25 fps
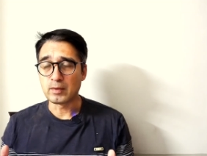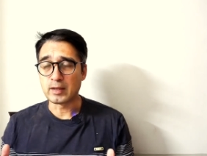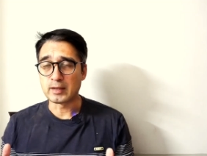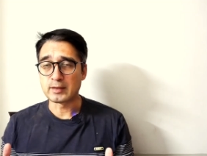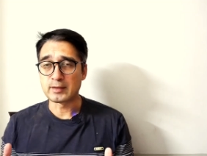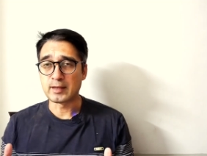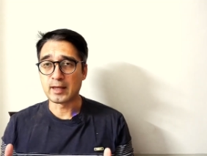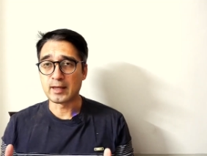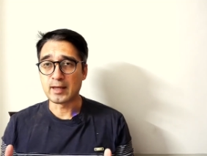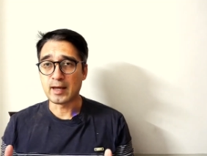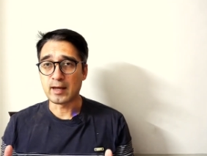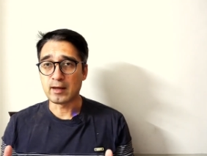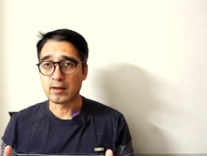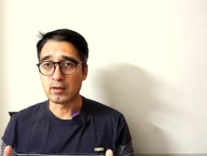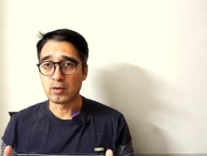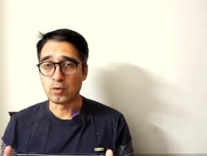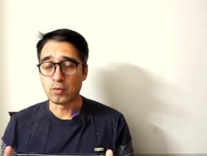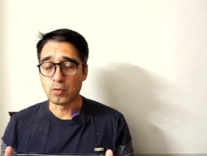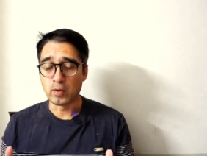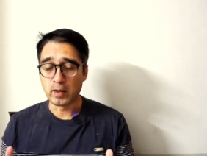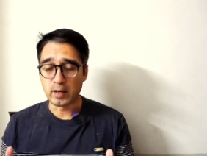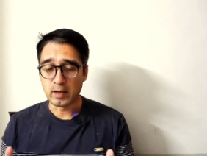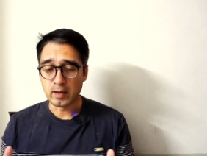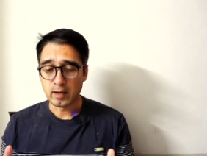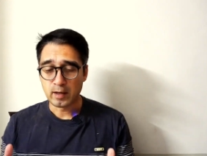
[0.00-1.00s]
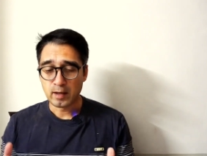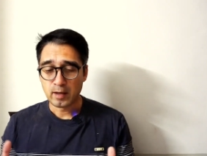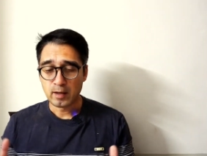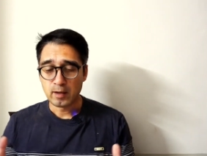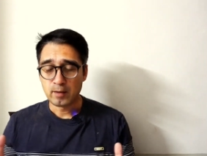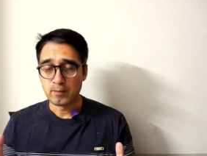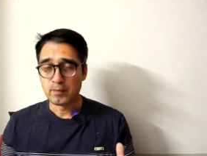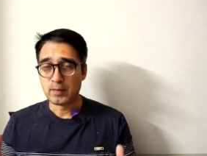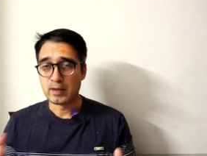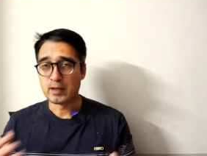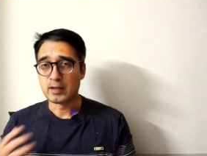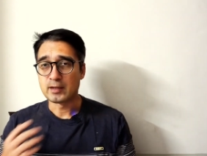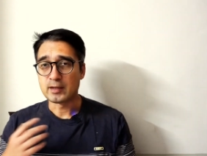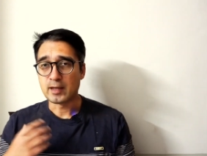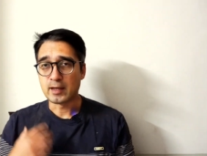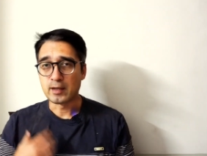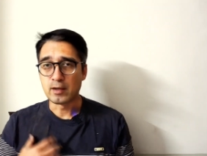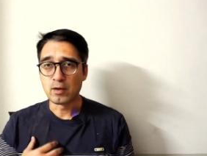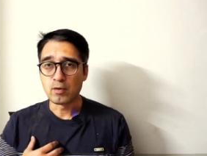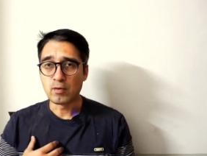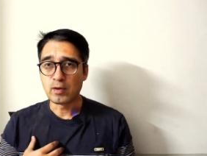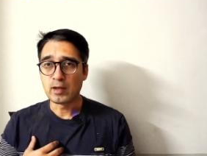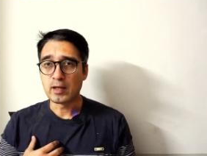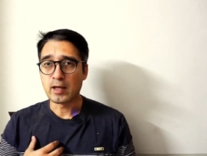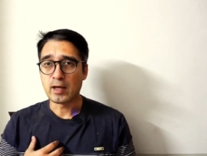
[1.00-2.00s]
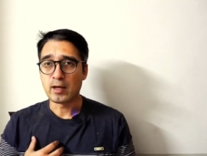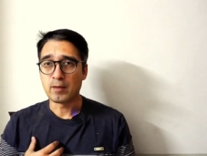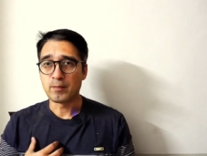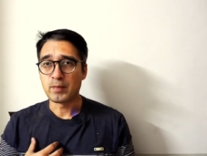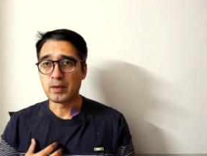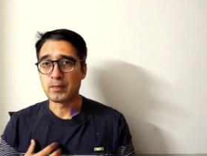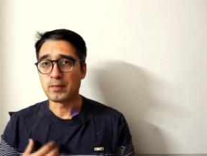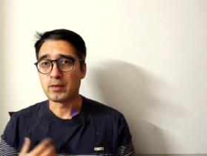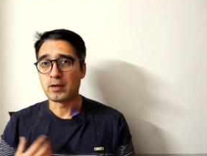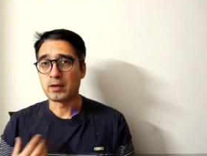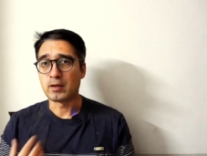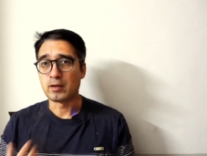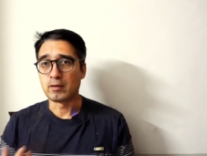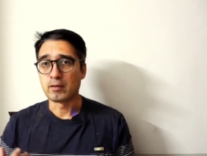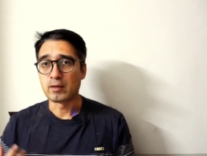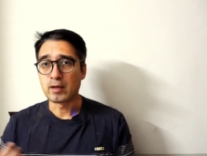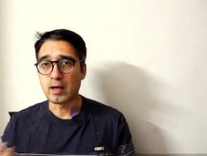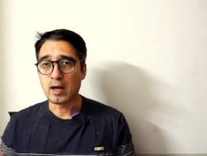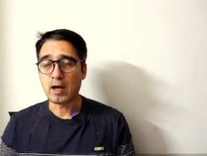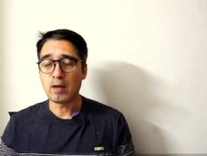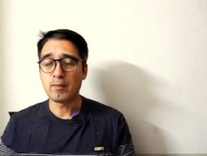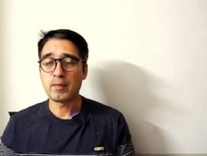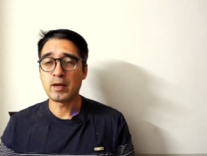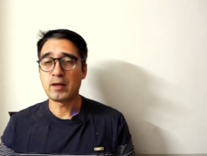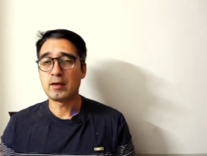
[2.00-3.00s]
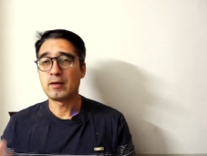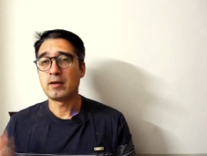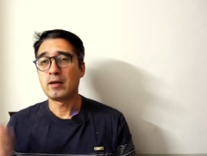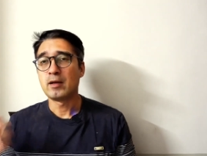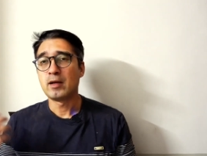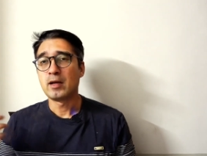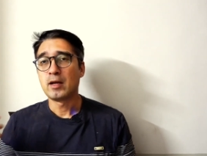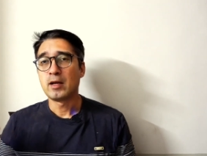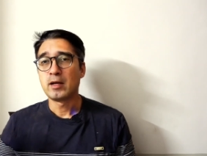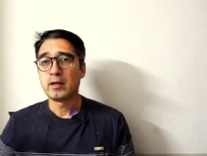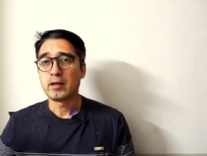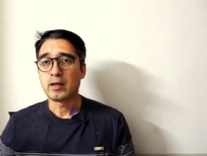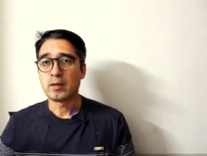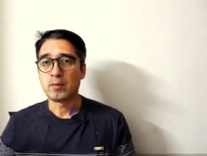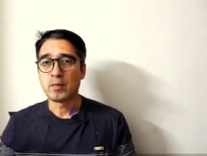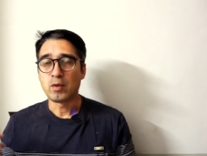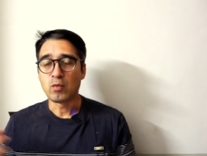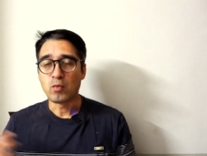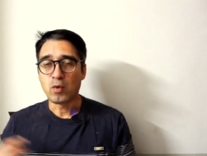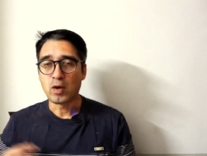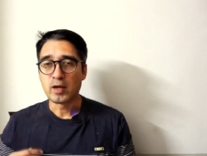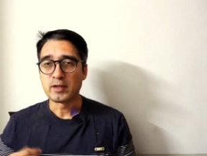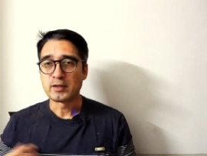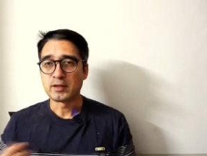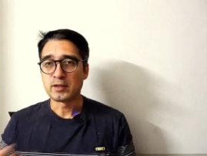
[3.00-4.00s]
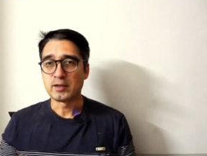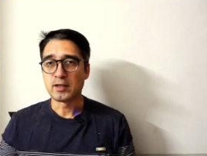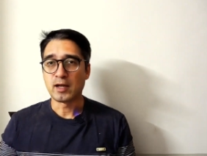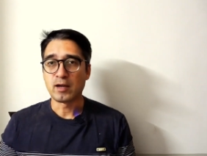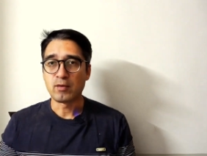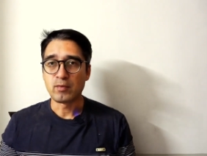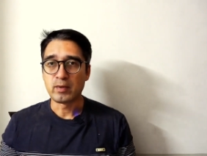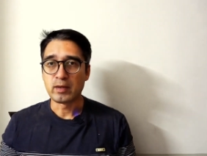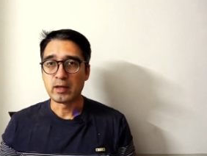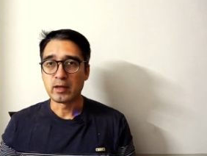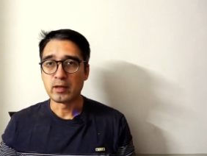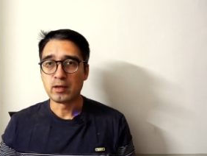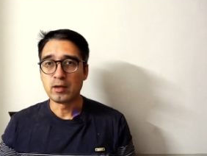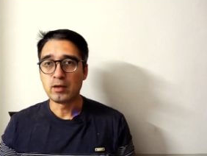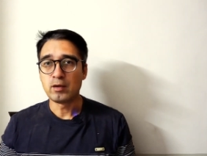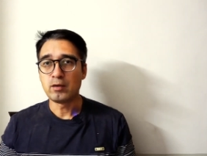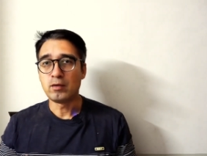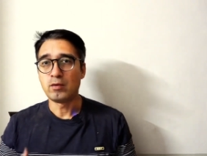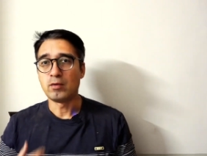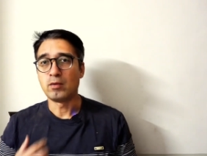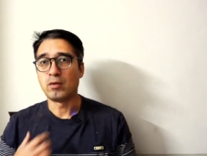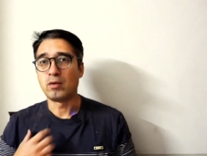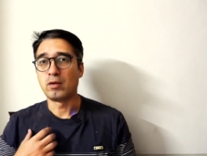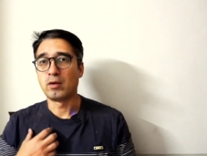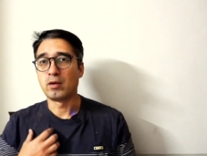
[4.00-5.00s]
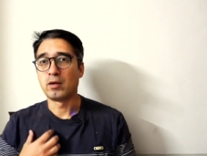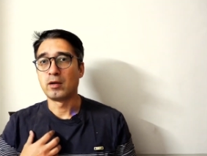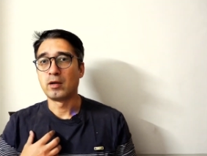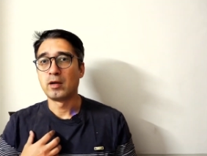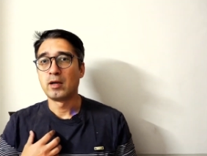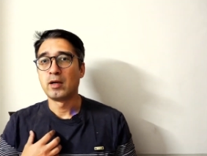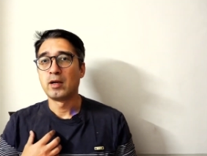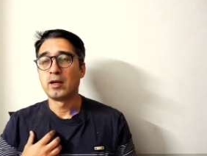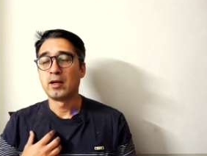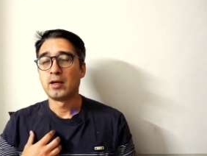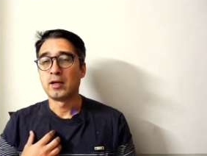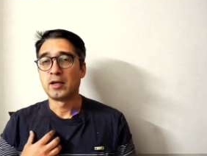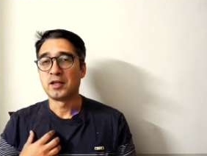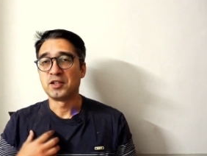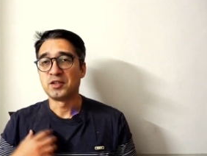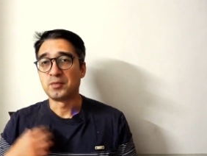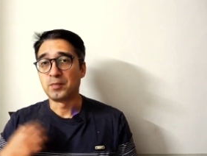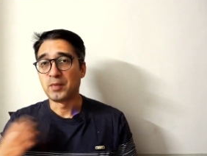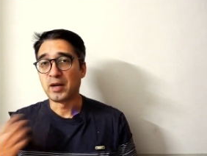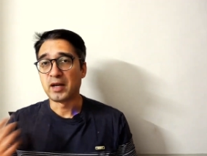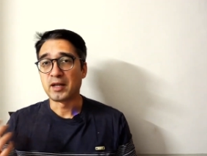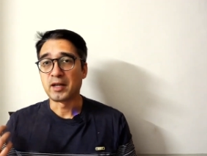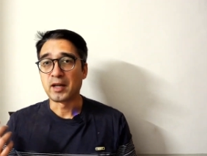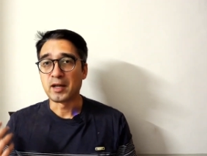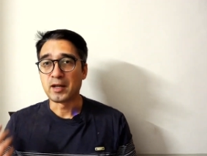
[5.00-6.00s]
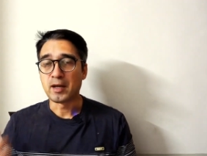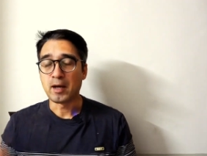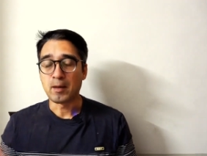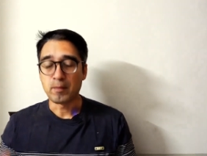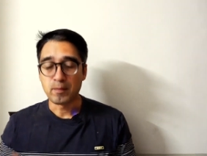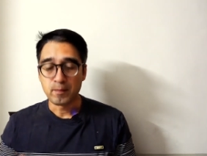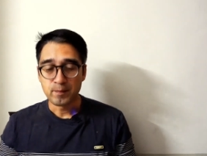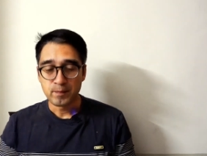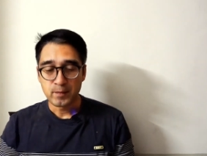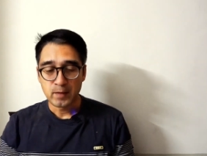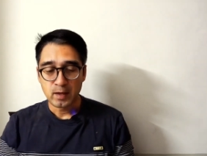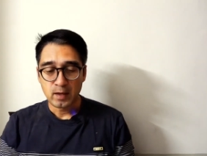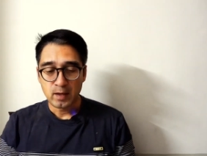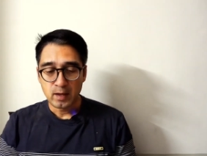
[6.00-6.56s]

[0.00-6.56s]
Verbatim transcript: let's get that out of the way because I know a lot of people are going to comment that my voice is not really good or it's breaking up.